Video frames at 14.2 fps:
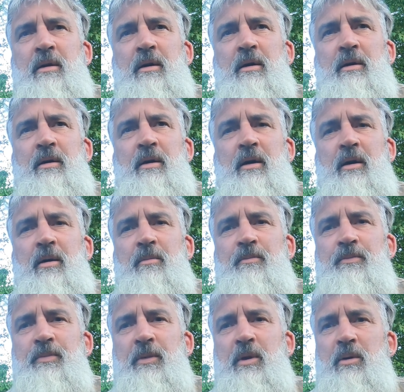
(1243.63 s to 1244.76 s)
and
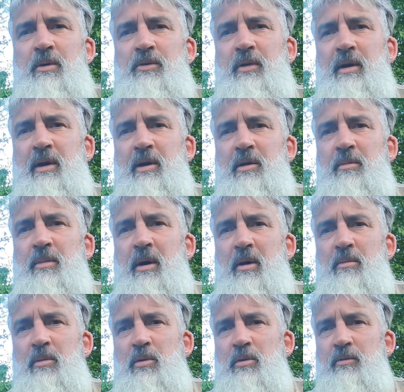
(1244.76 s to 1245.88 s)
I was thinking about
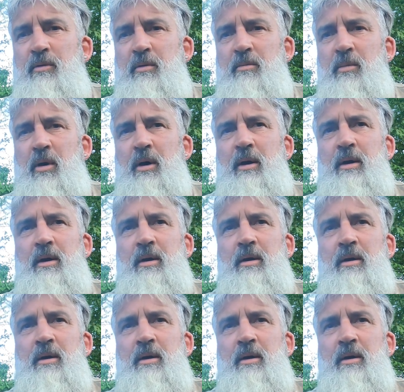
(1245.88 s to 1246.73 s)
moving my